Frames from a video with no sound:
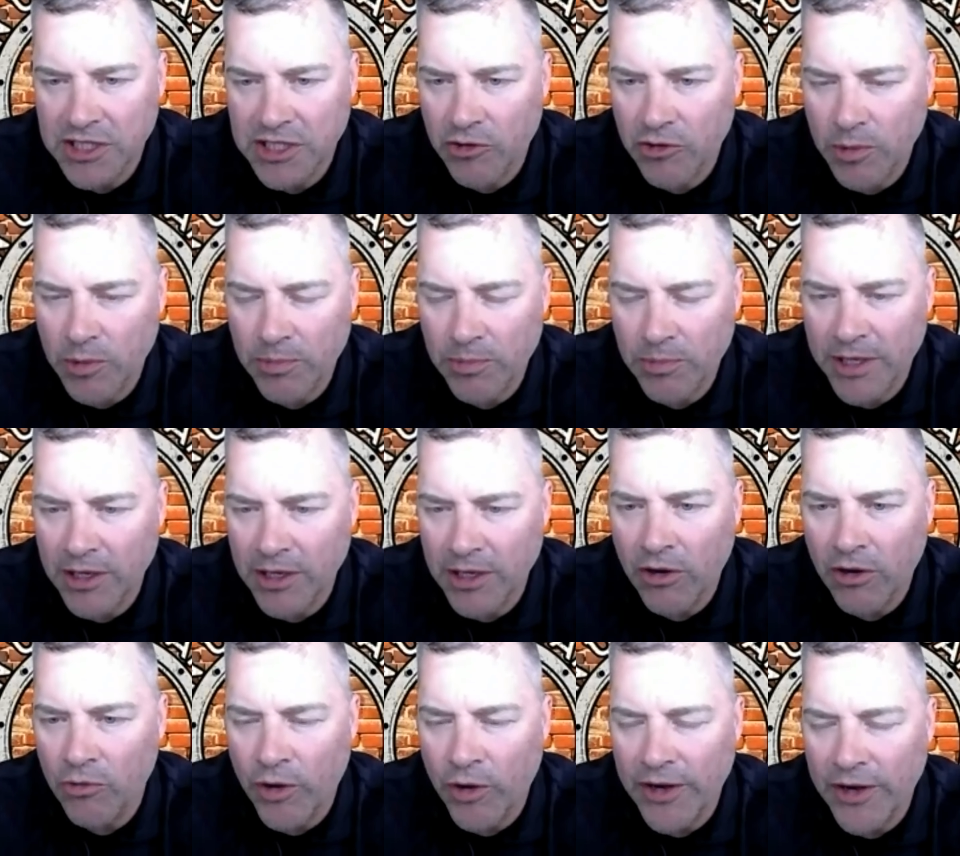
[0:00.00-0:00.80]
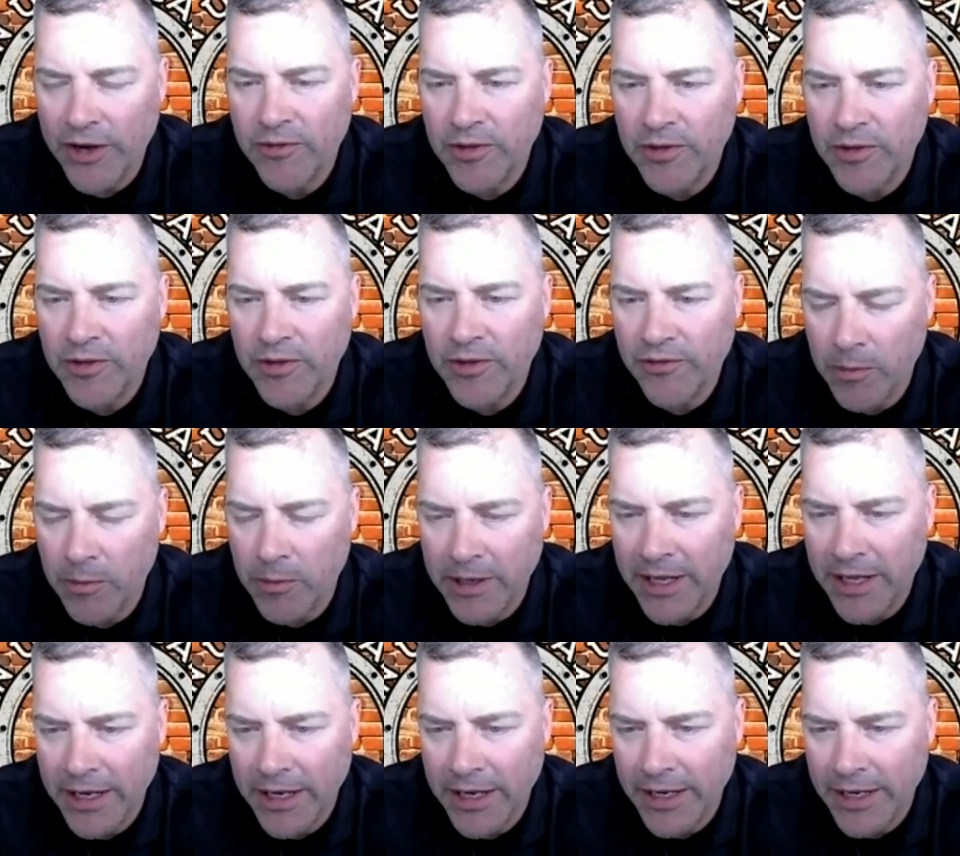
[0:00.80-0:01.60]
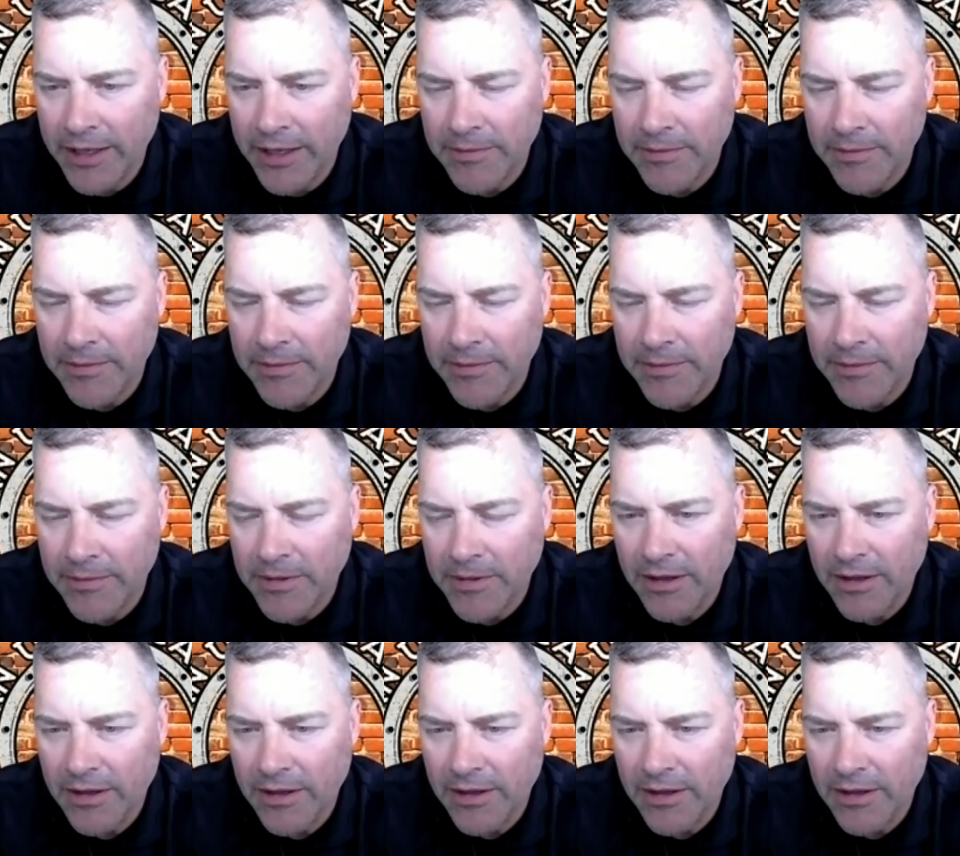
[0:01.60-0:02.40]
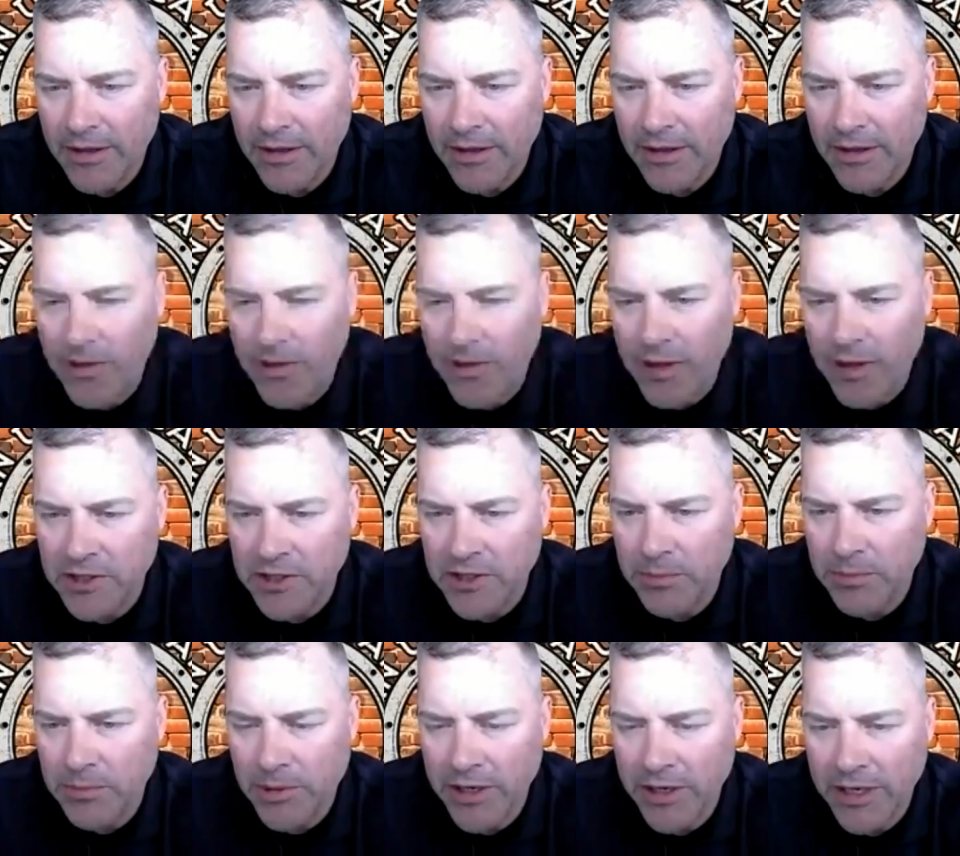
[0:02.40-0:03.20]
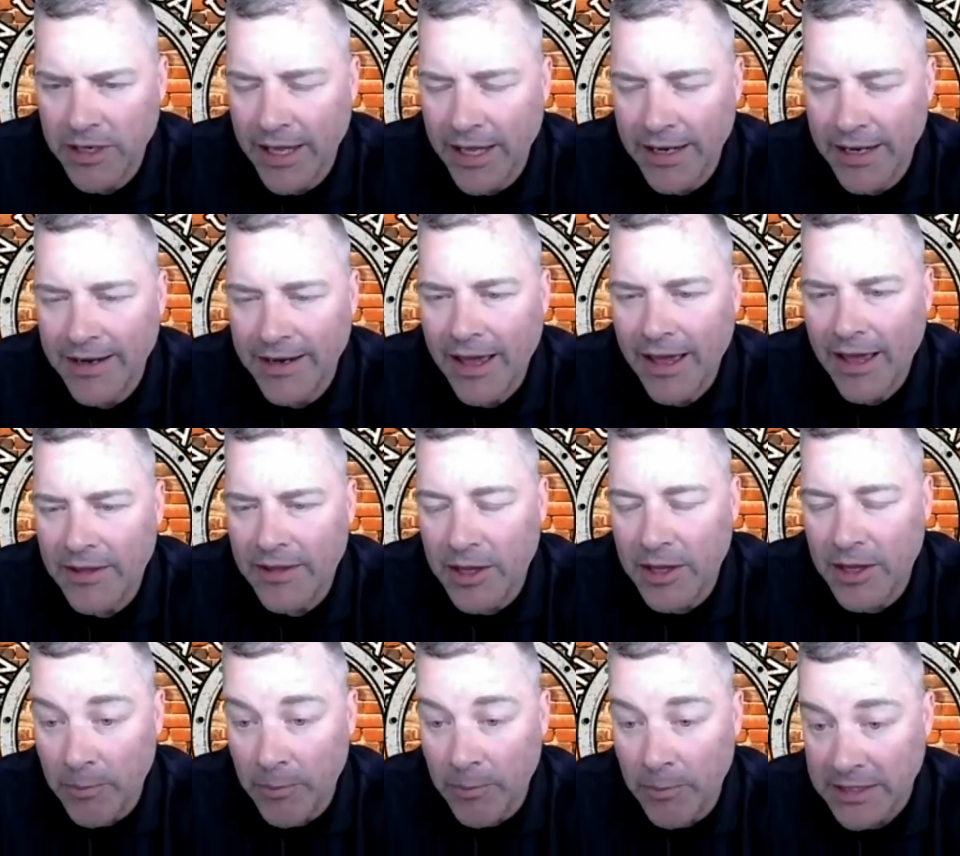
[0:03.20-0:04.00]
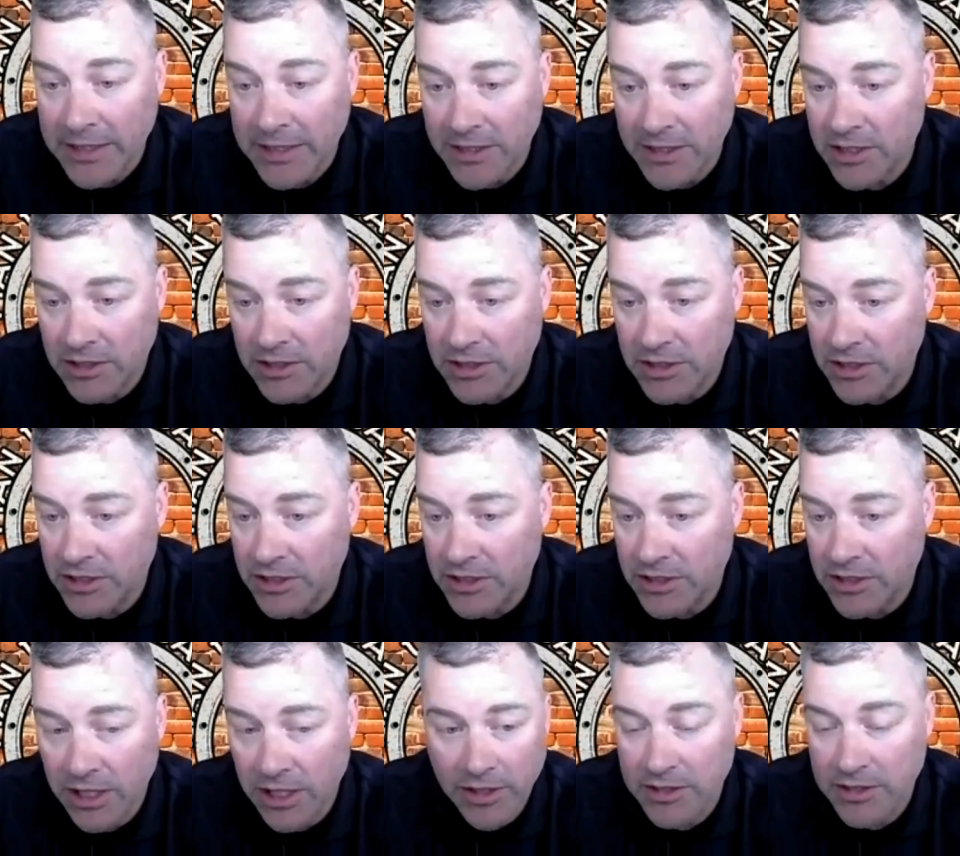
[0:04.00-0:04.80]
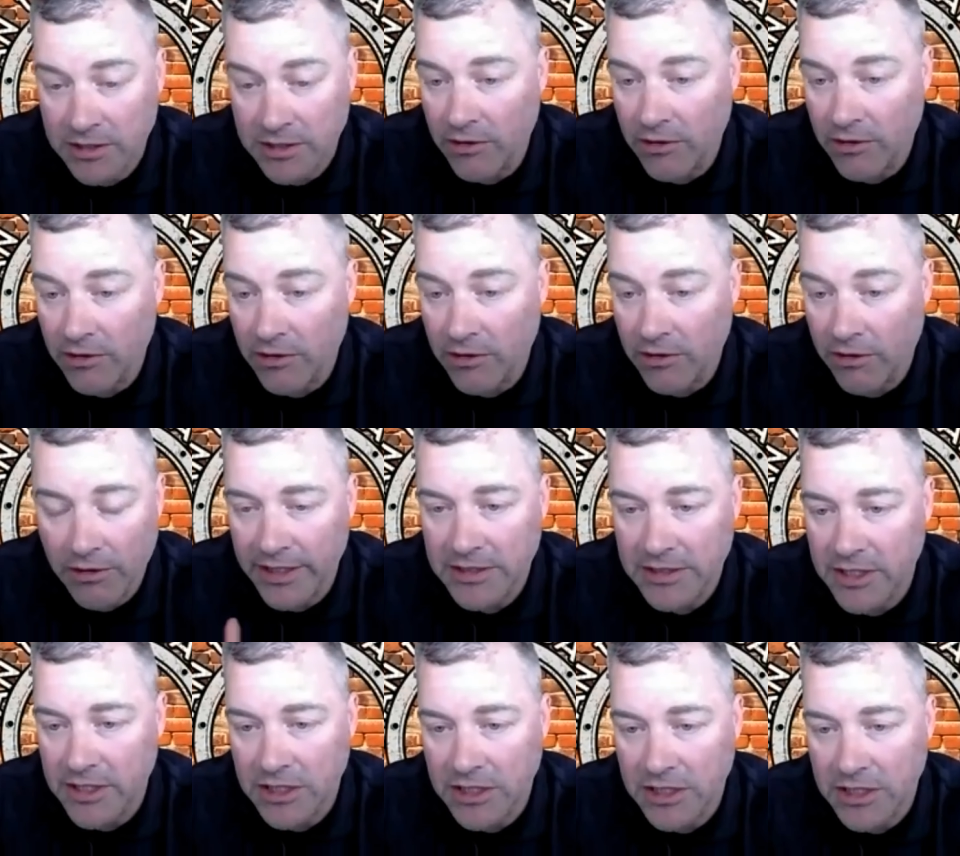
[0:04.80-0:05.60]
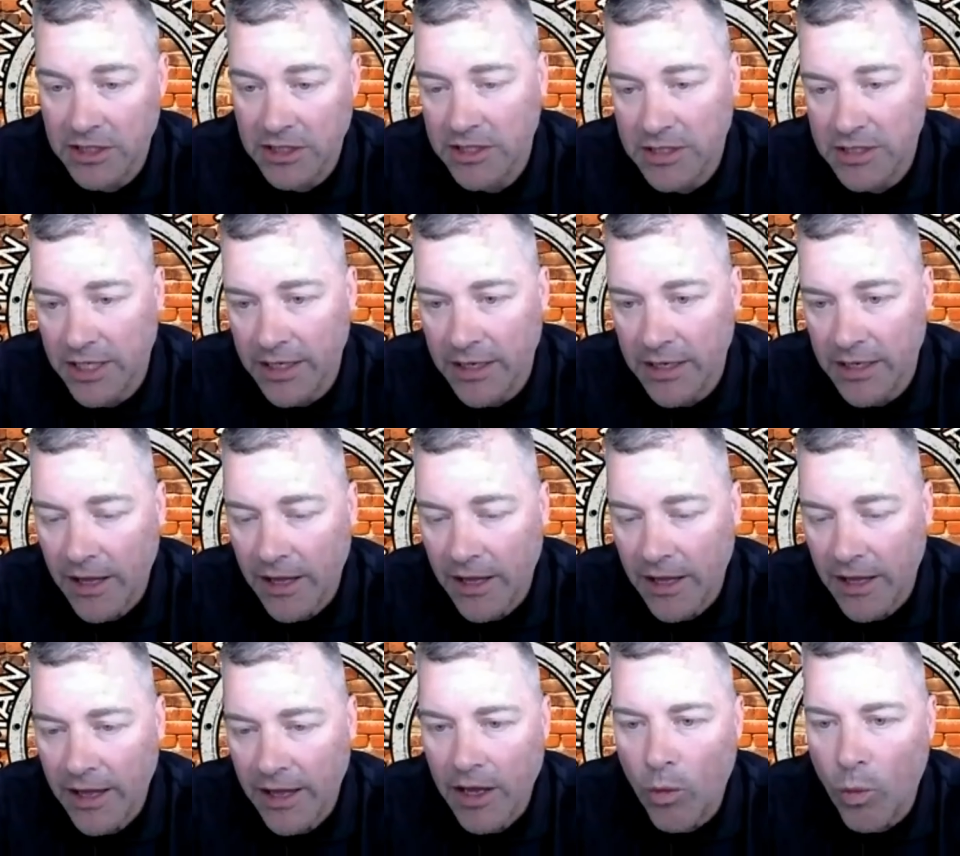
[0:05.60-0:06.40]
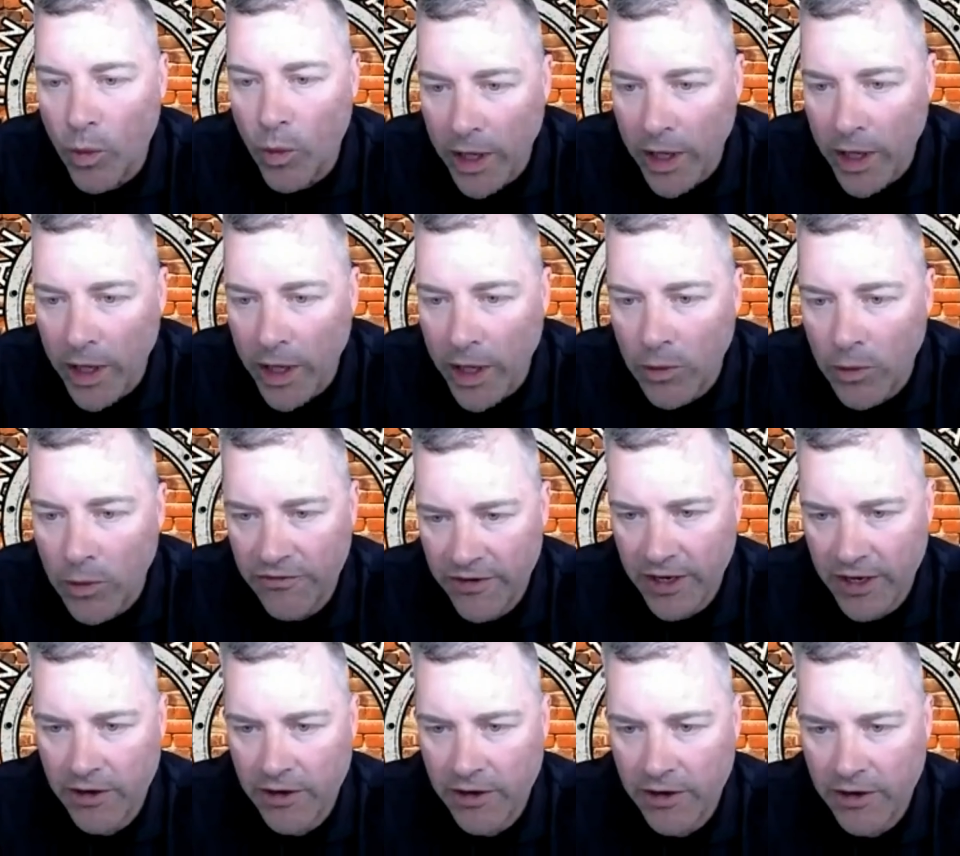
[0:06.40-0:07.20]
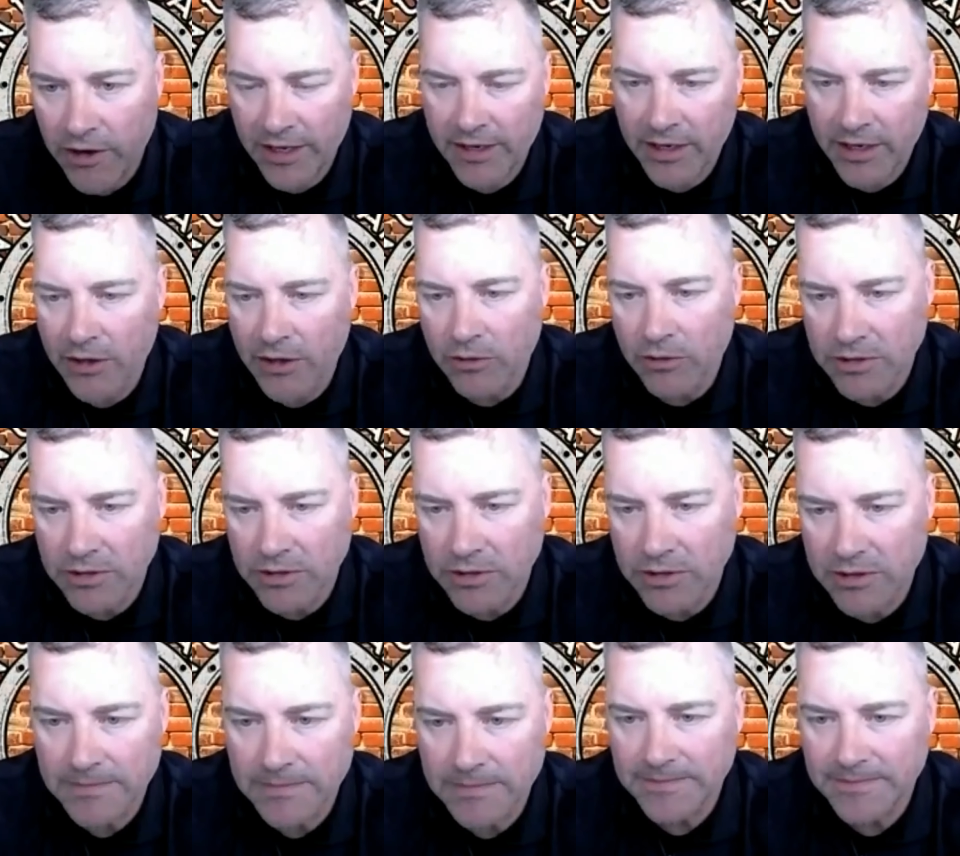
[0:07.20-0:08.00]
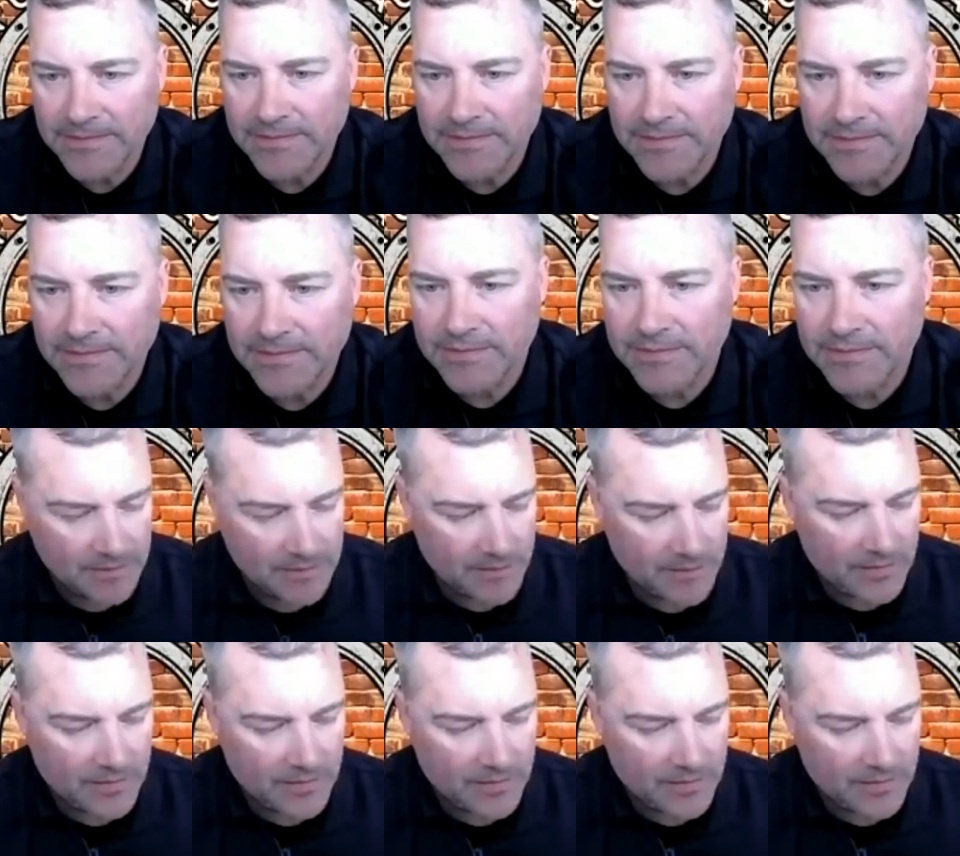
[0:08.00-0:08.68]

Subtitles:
And she shared with me right from the very beginning how she felt about it. And the message, Daryl, is that she said, we will figure it out.